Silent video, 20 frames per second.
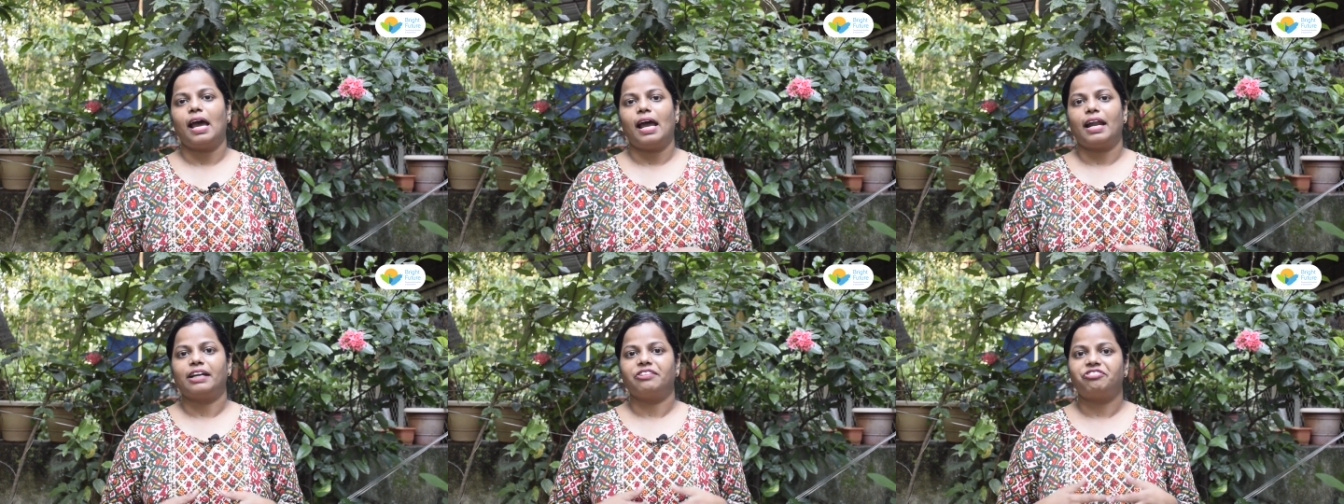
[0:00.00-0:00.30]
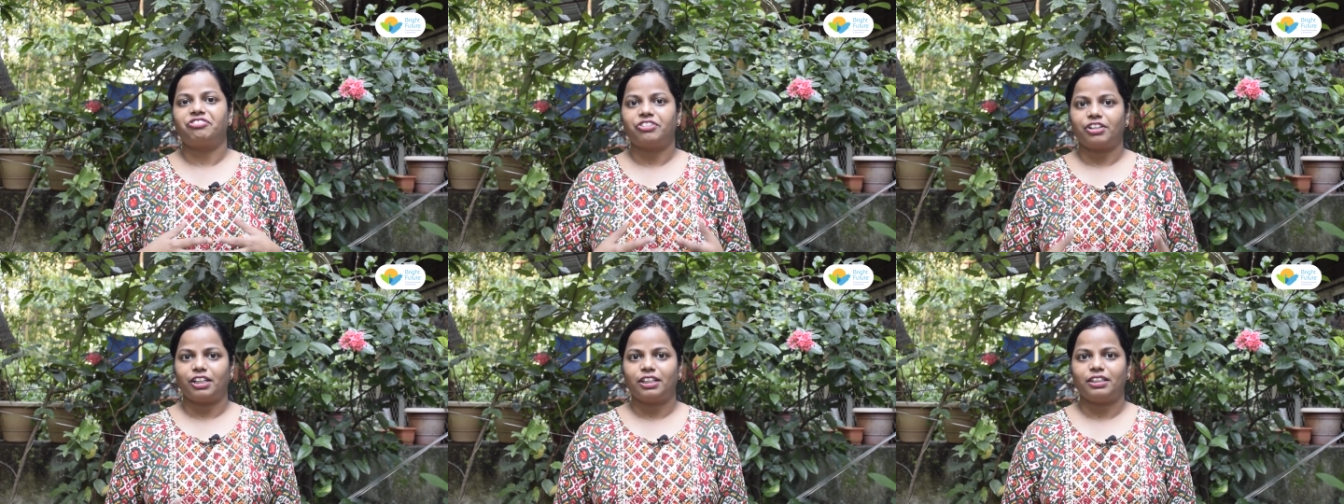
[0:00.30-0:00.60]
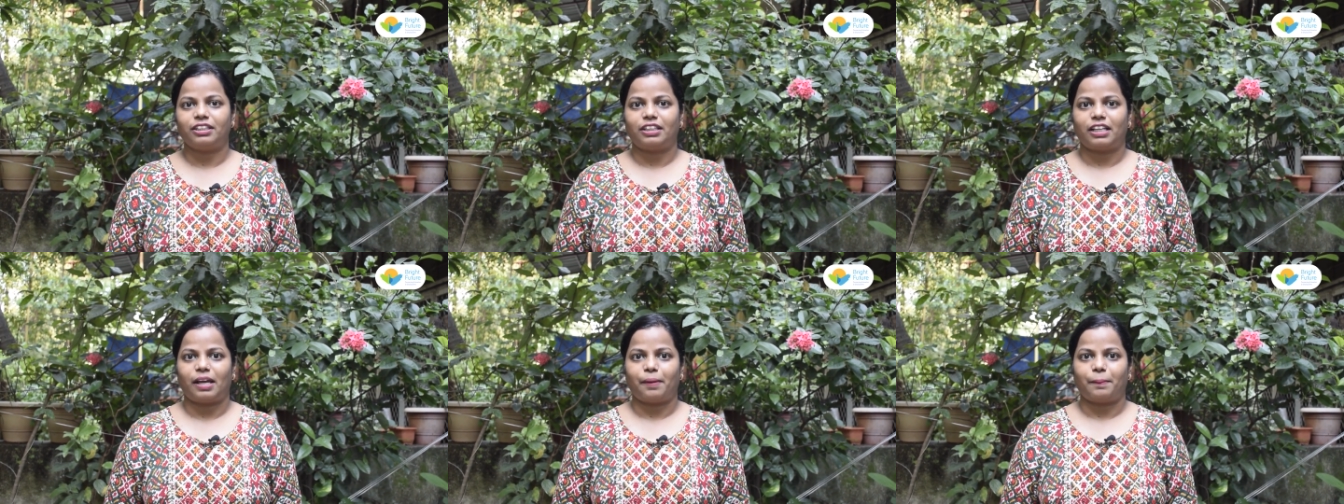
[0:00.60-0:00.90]
and
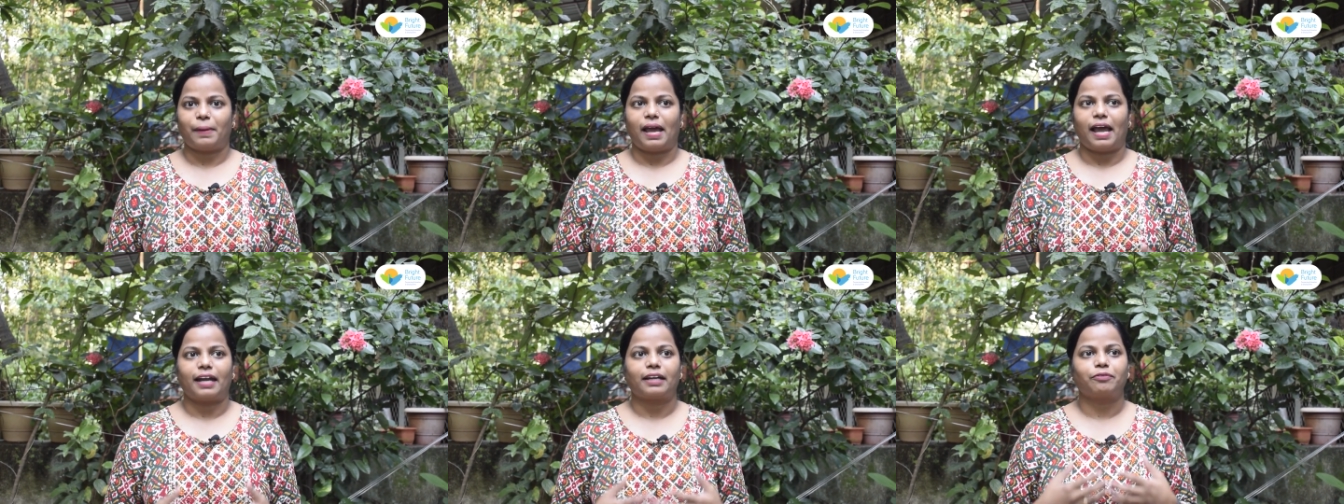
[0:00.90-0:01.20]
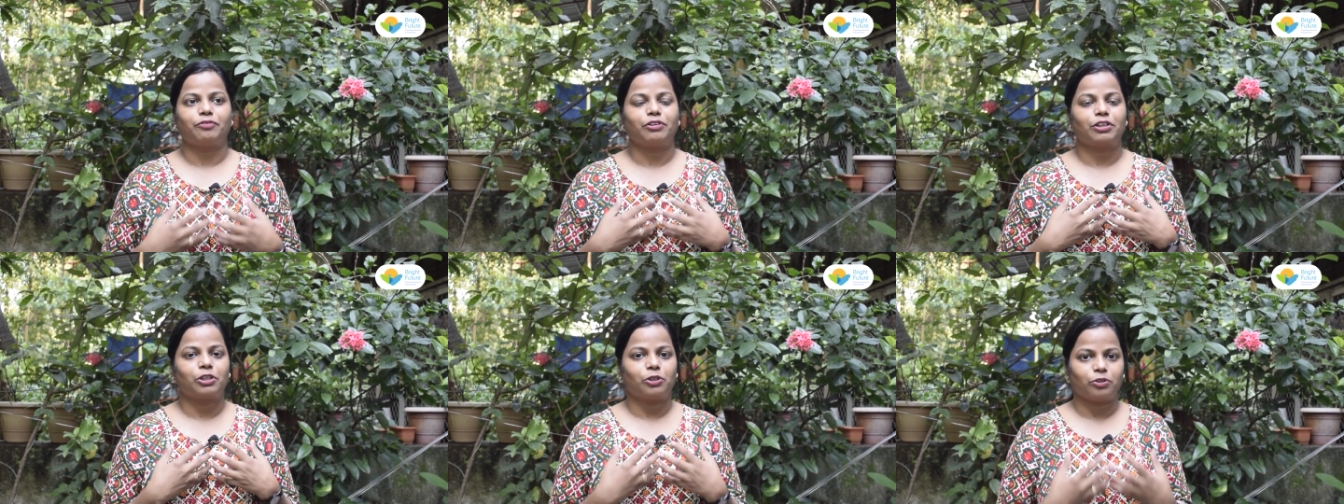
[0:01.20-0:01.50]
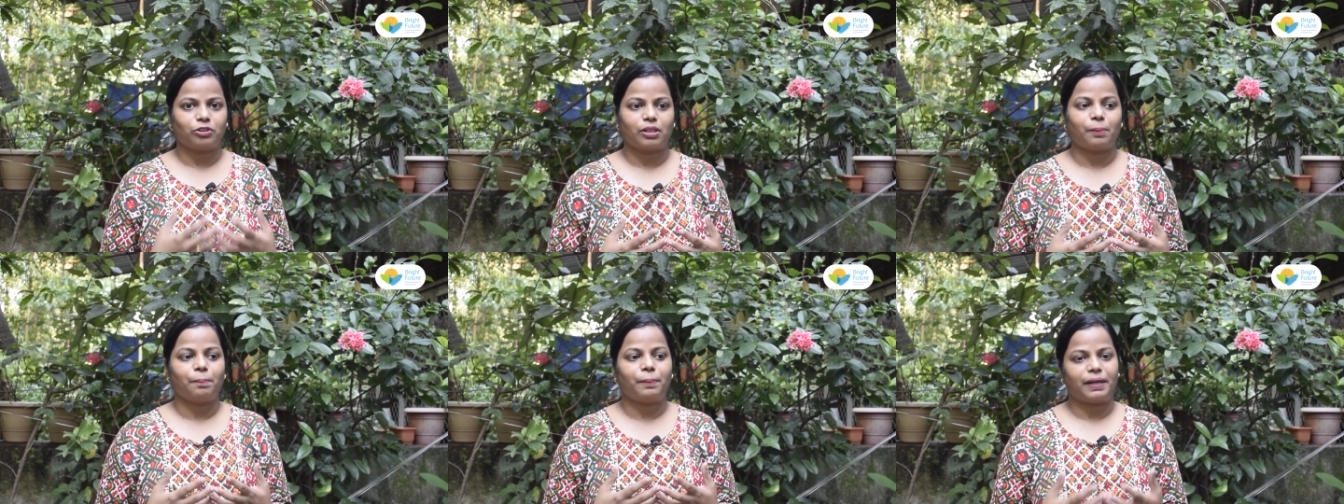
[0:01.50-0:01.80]
train them and we
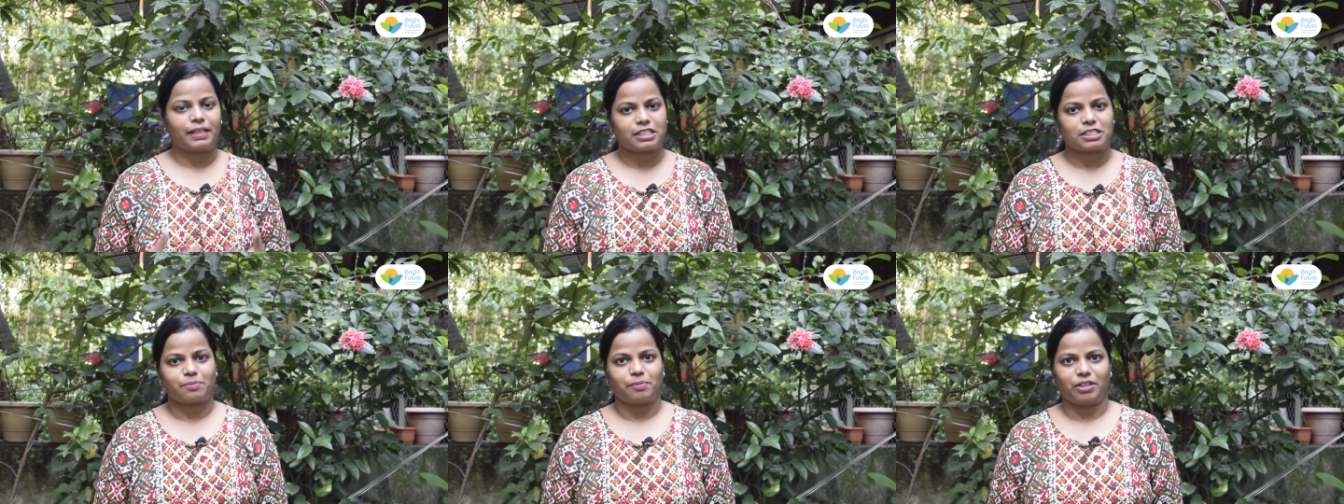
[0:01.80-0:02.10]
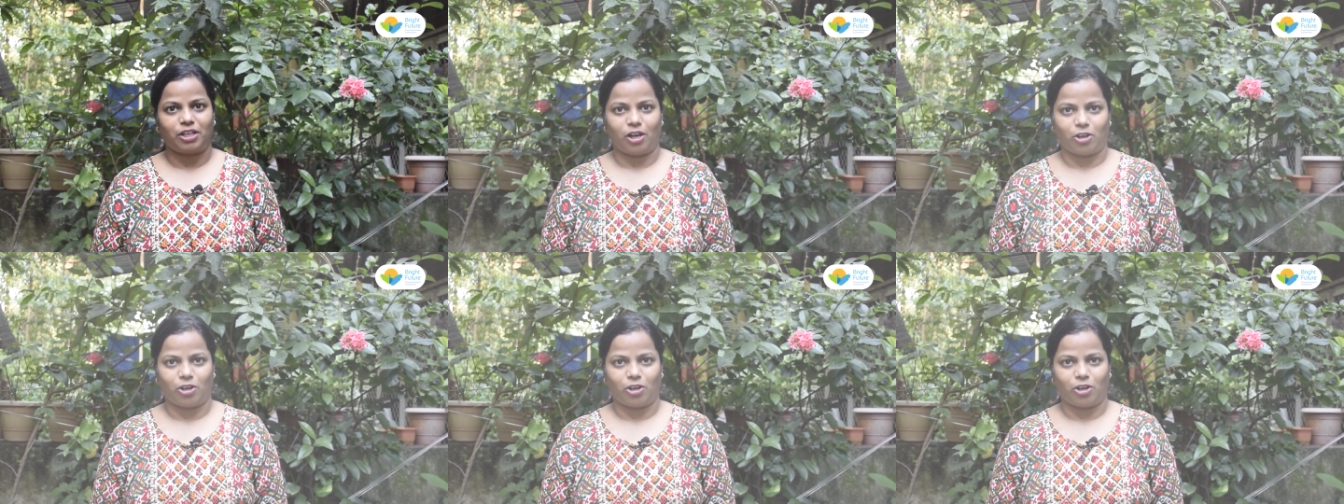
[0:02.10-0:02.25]
give them placement